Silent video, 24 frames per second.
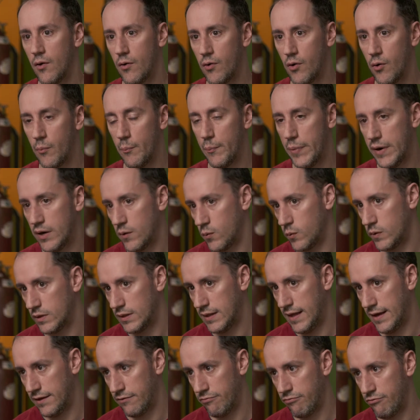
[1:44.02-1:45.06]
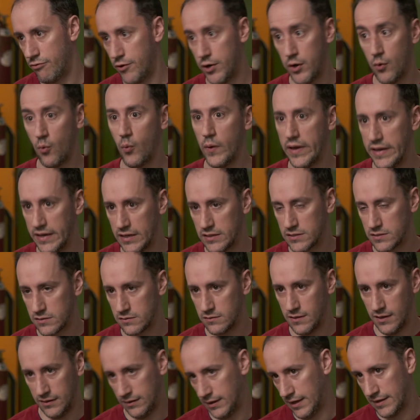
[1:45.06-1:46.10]
compared with like 3 weeks
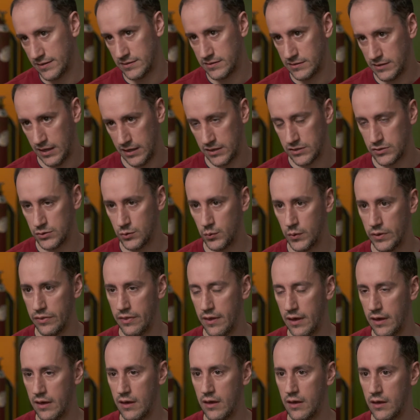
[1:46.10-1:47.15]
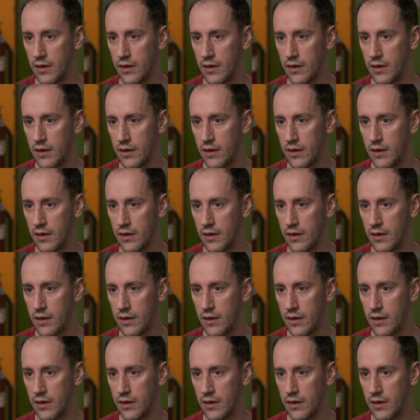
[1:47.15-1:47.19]
that can take you with the